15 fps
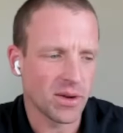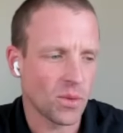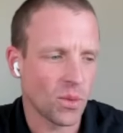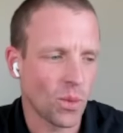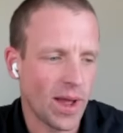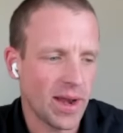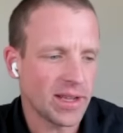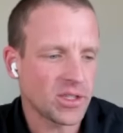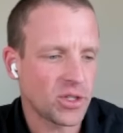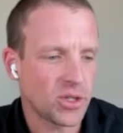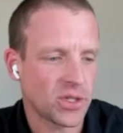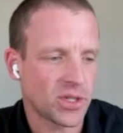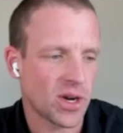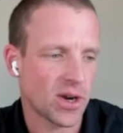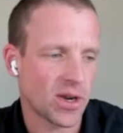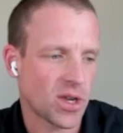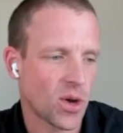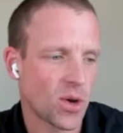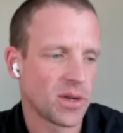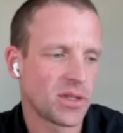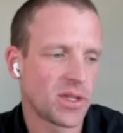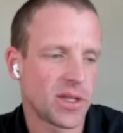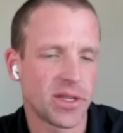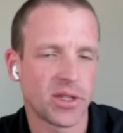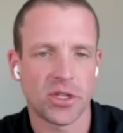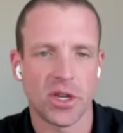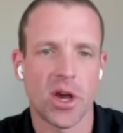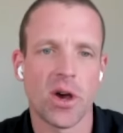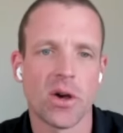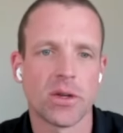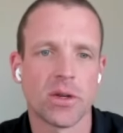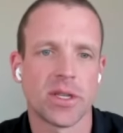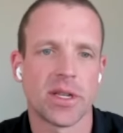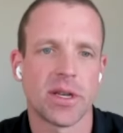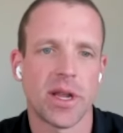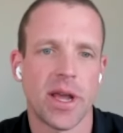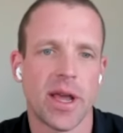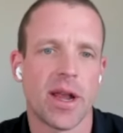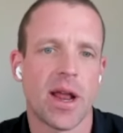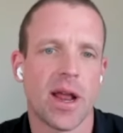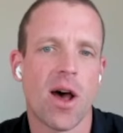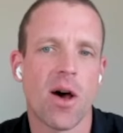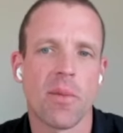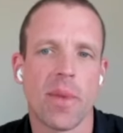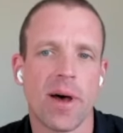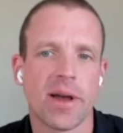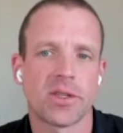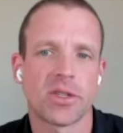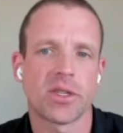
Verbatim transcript: when did you start going to the shows and how much?